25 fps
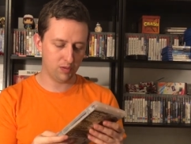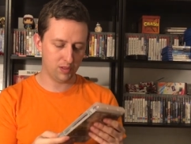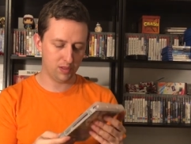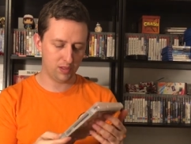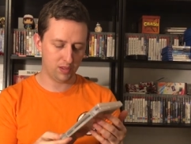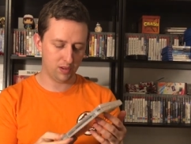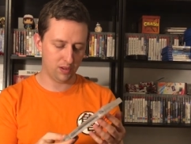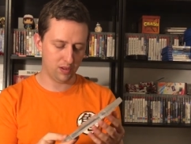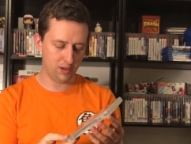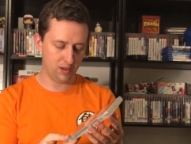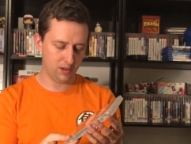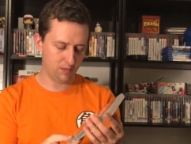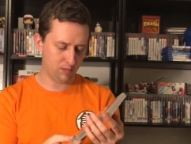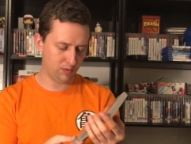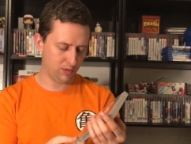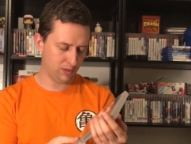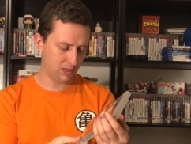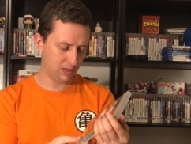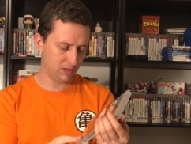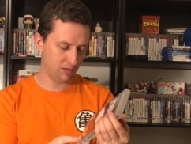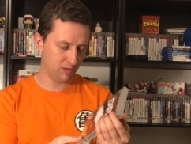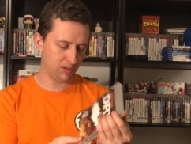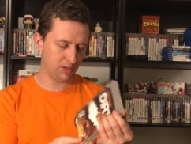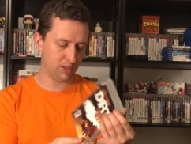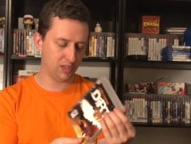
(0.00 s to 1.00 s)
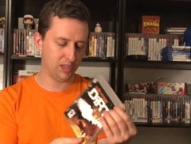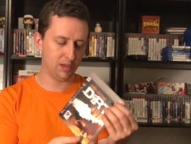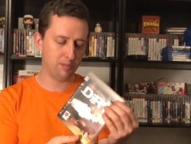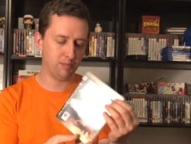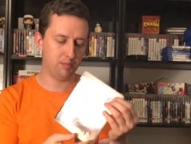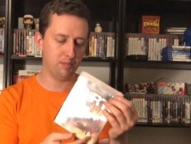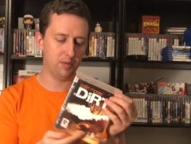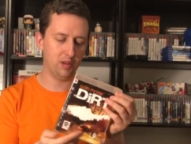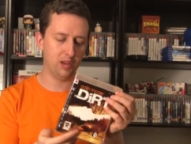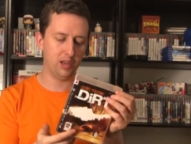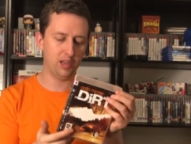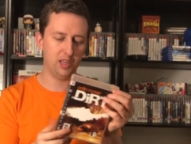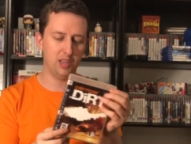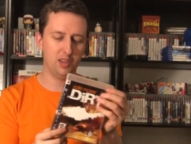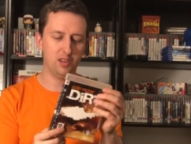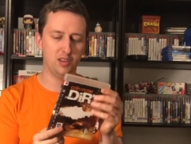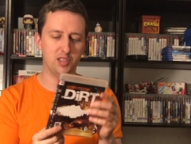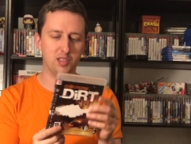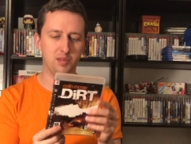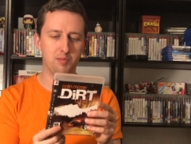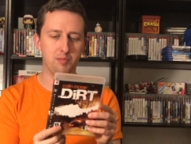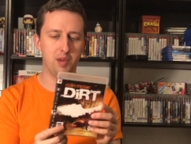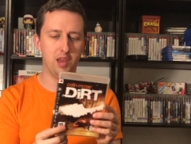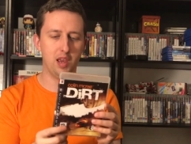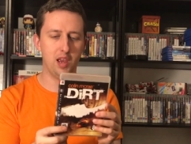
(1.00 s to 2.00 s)
so which looks like, like
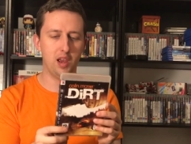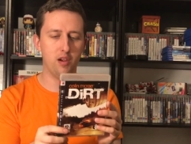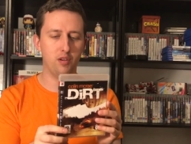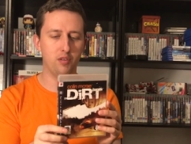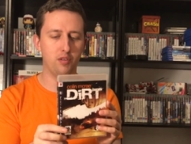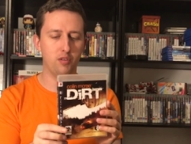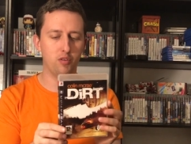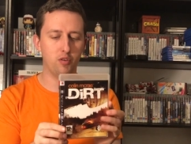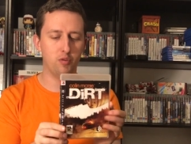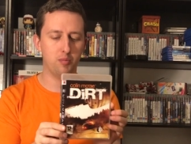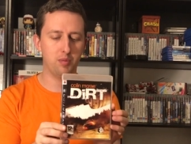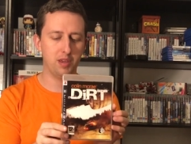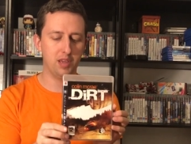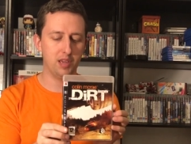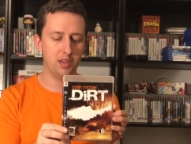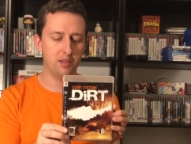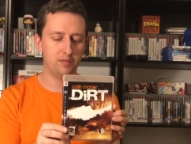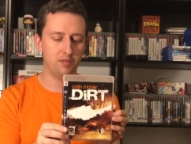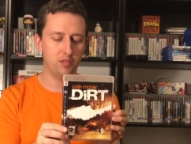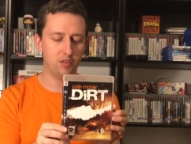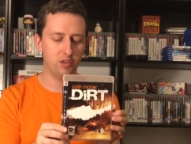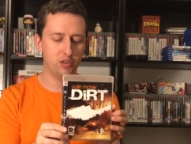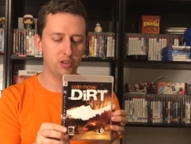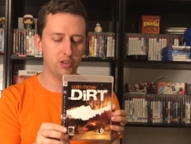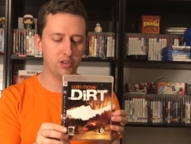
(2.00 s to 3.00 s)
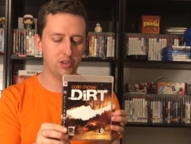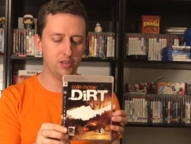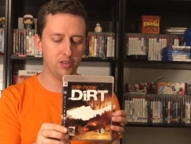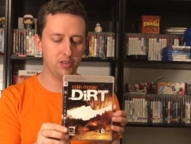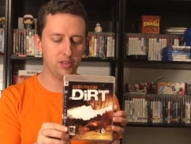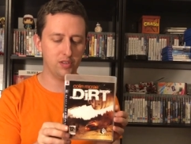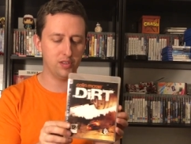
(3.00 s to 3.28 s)
it's a PAL European version.